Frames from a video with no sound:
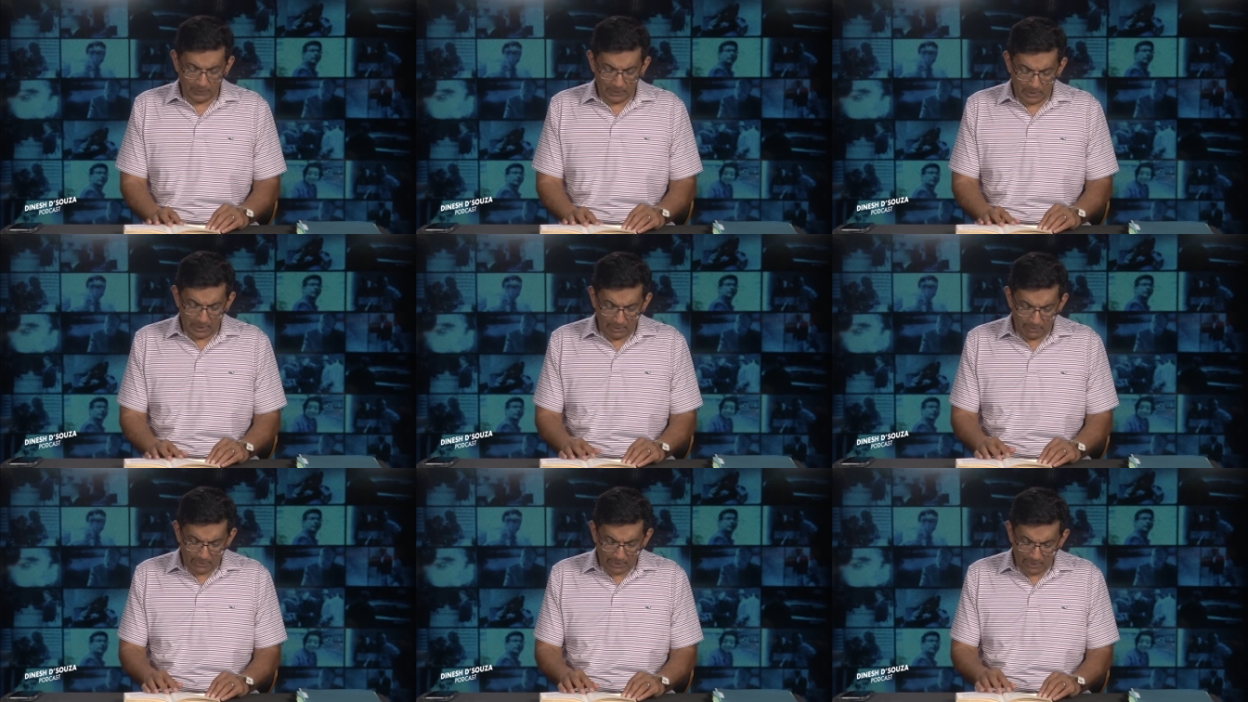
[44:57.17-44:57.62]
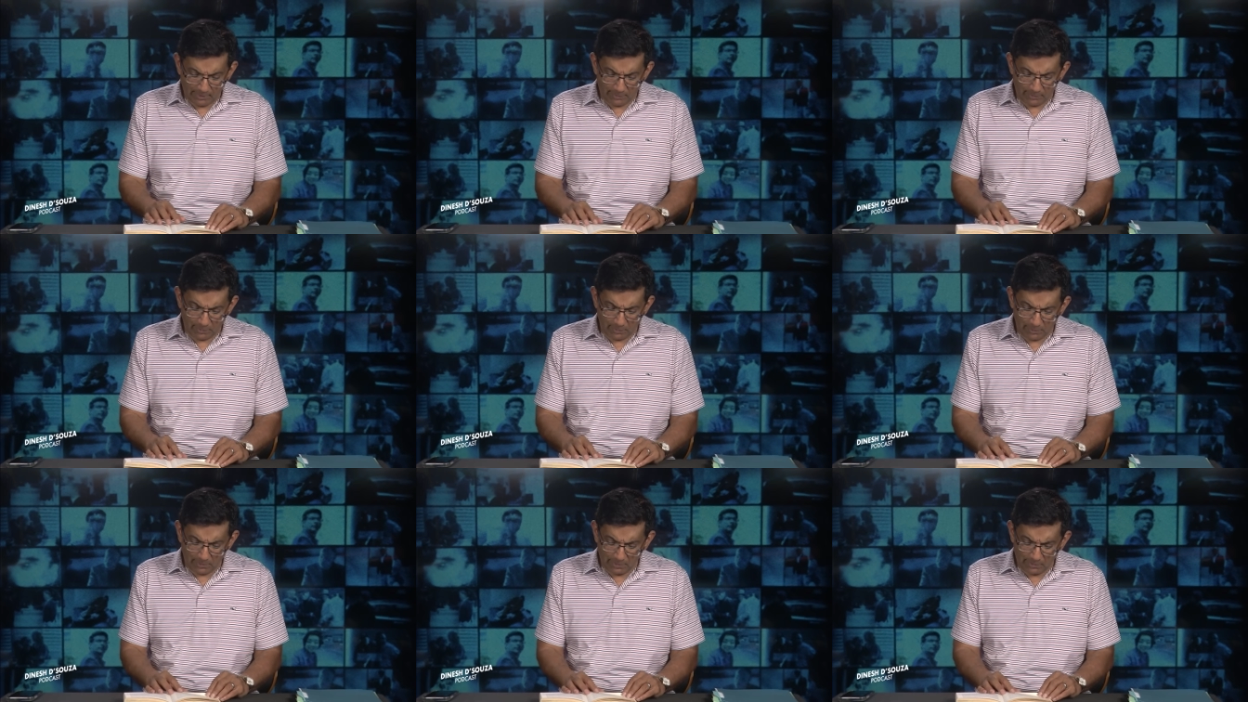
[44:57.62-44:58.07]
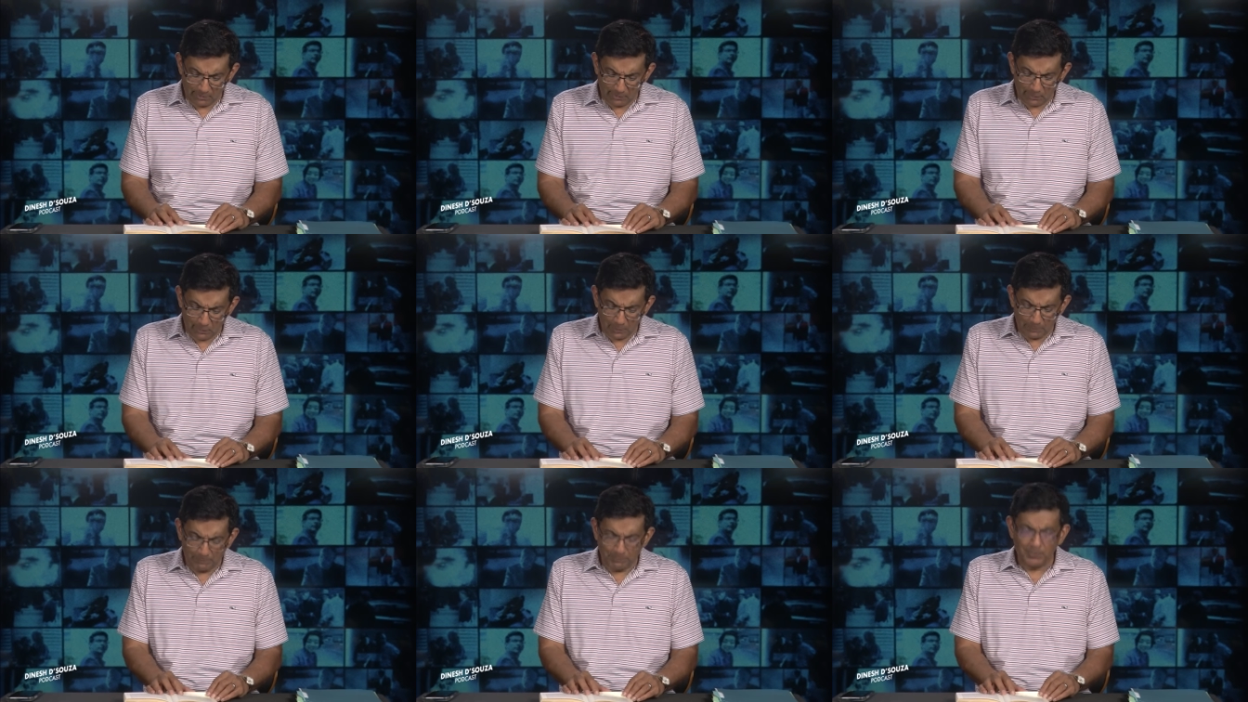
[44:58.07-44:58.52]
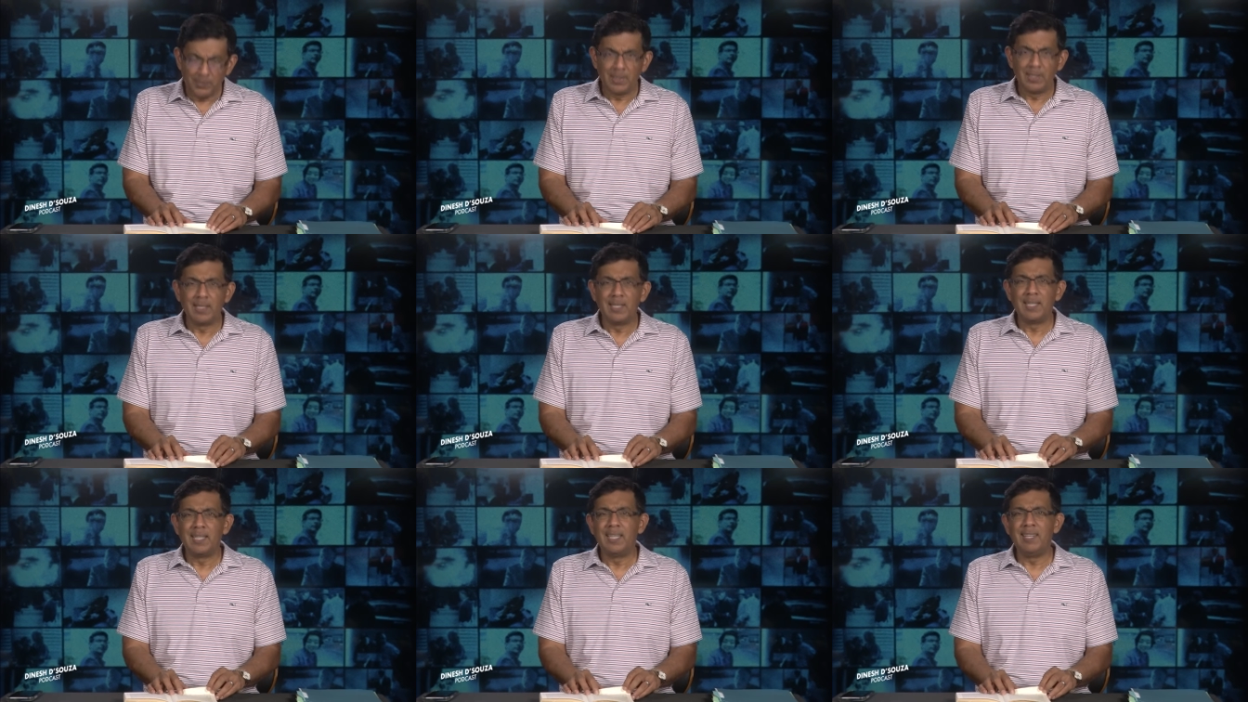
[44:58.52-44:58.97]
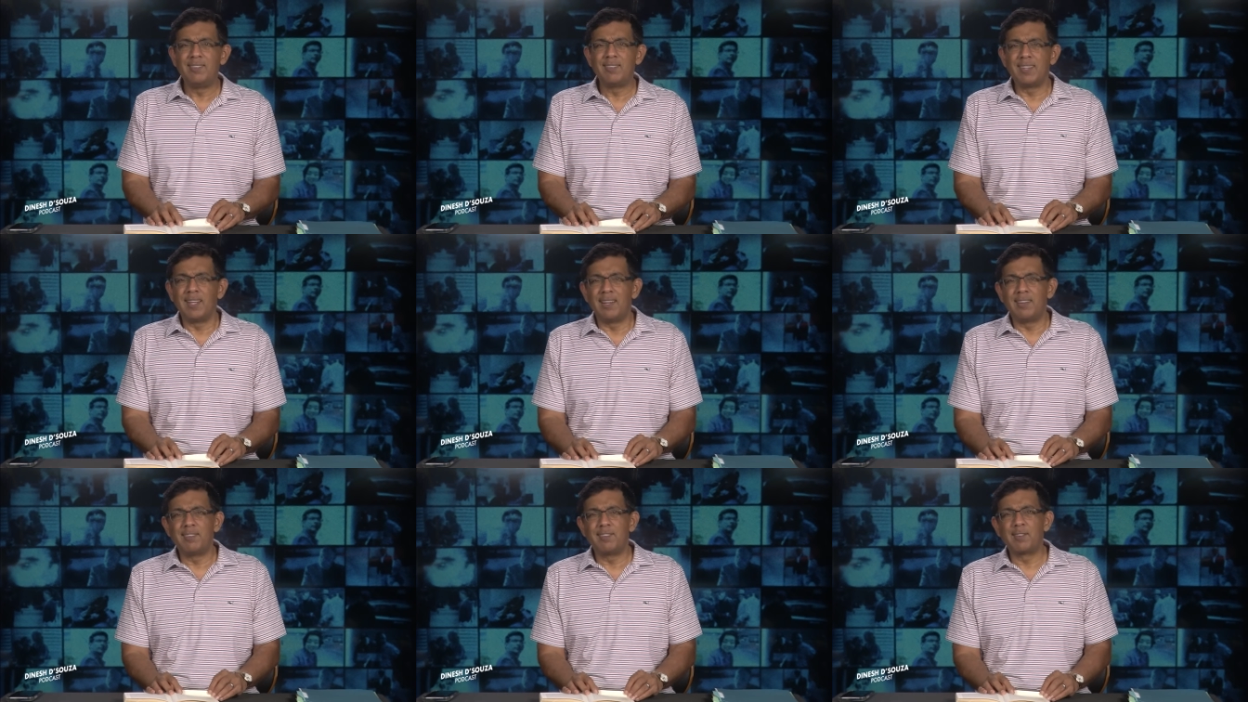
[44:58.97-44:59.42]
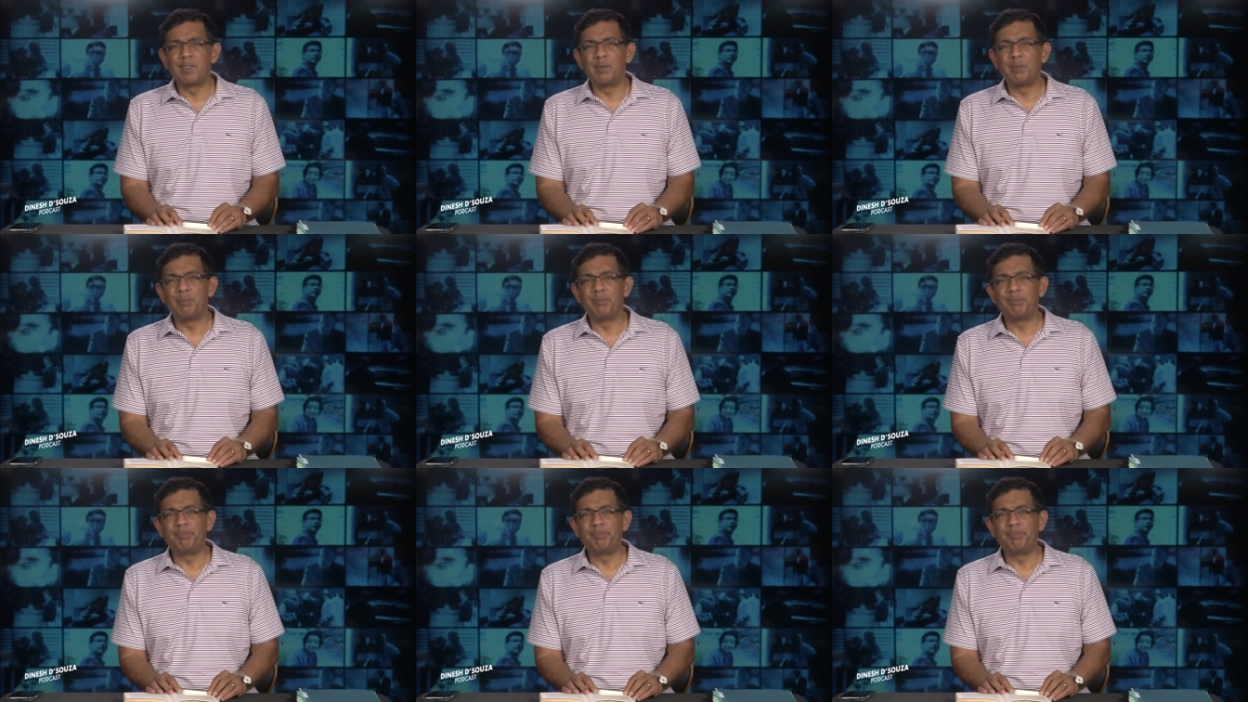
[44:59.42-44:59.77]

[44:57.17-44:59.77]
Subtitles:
And his answer is, he says,